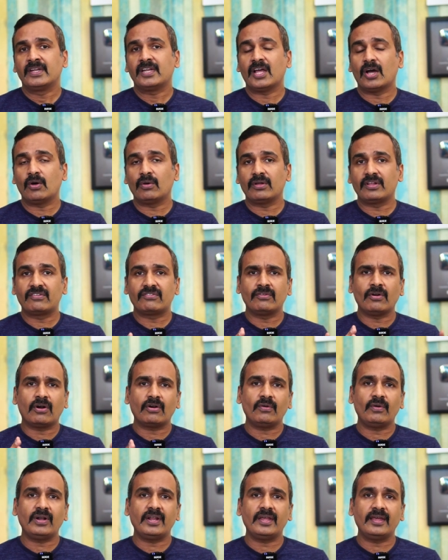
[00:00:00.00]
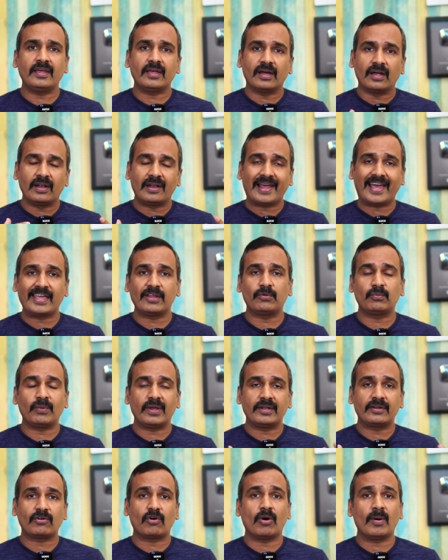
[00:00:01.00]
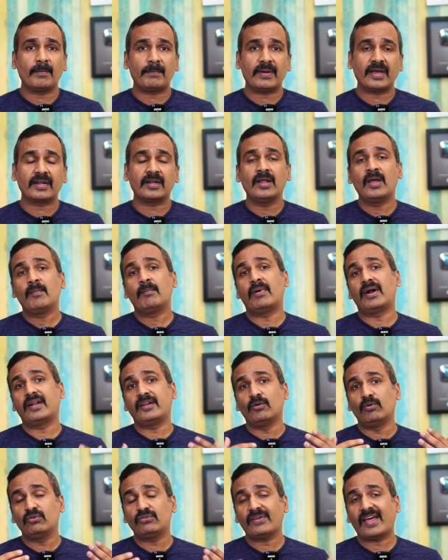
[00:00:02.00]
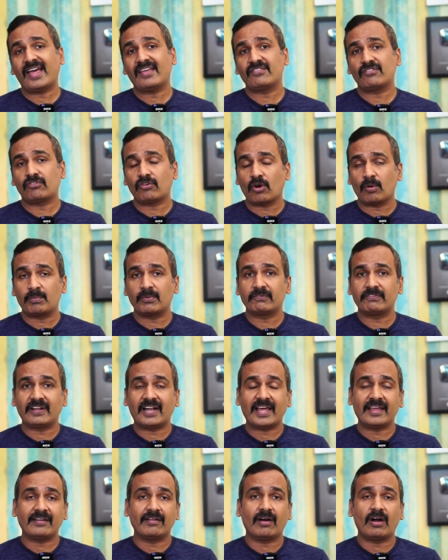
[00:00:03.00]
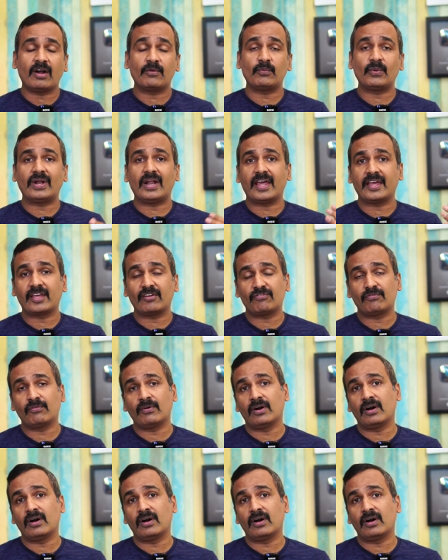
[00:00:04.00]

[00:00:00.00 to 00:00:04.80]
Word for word: Now it's not only a lightweight, compact, but it also has top of the line hardware like a